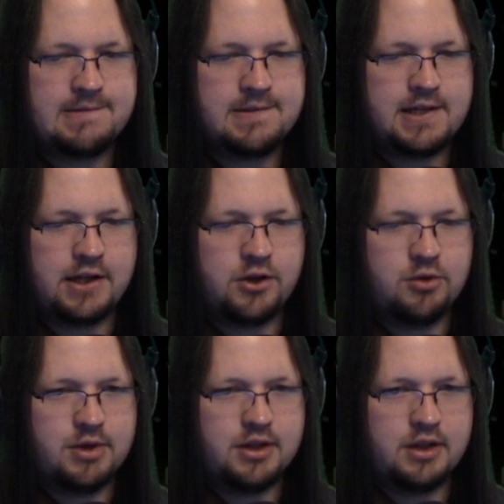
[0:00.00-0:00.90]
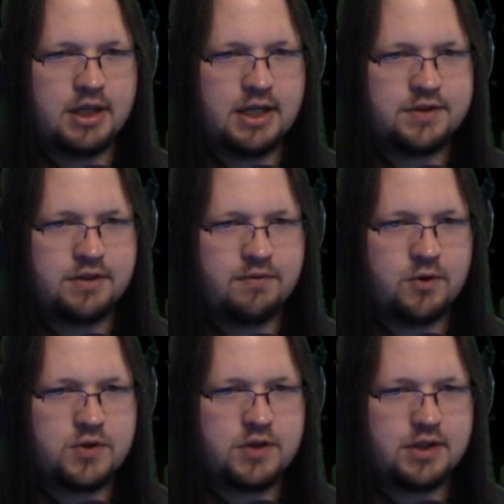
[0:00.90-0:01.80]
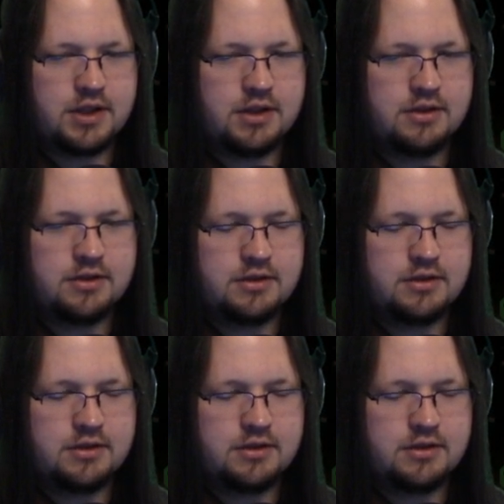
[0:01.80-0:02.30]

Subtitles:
Is that a human? Yes, unfortunately.